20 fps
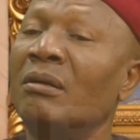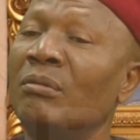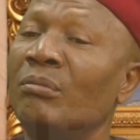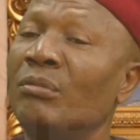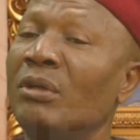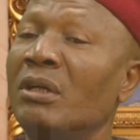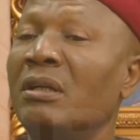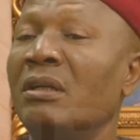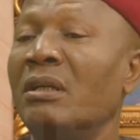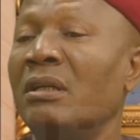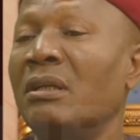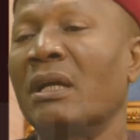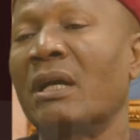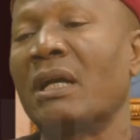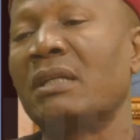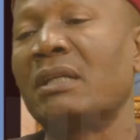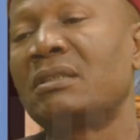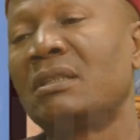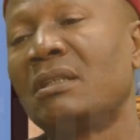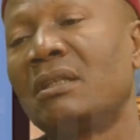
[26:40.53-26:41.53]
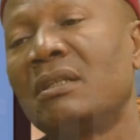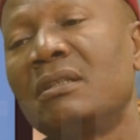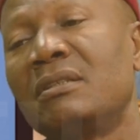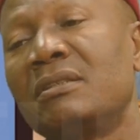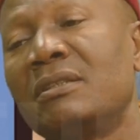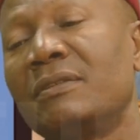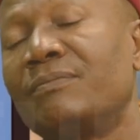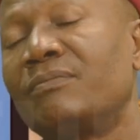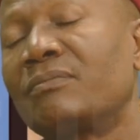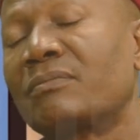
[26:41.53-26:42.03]
But like I
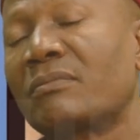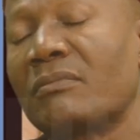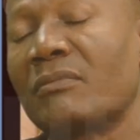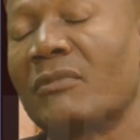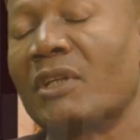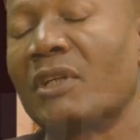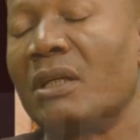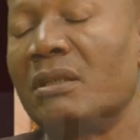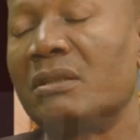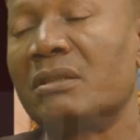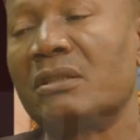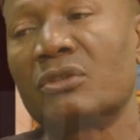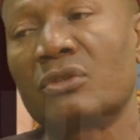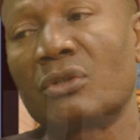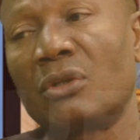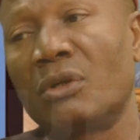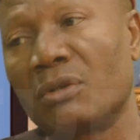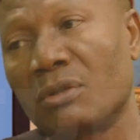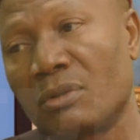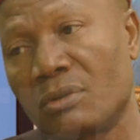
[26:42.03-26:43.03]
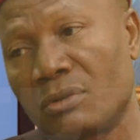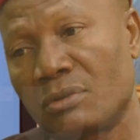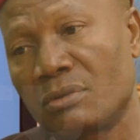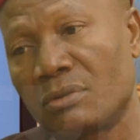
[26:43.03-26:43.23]
said, it is wrong.